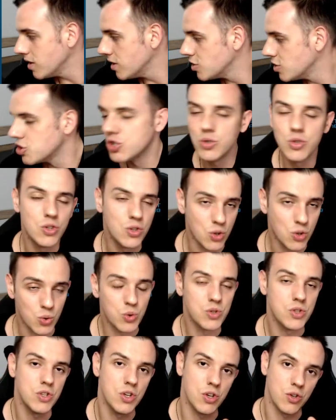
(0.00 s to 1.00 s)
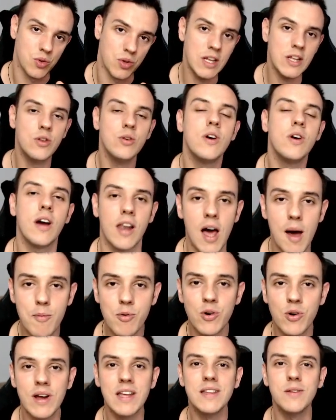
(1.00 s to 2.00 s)
should do you need to
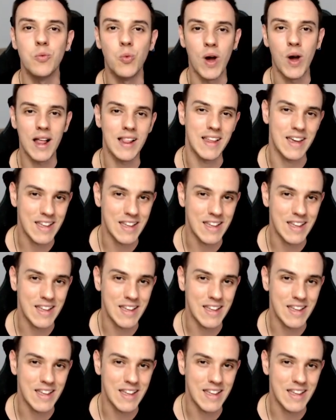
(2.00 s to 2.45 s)
collaborate well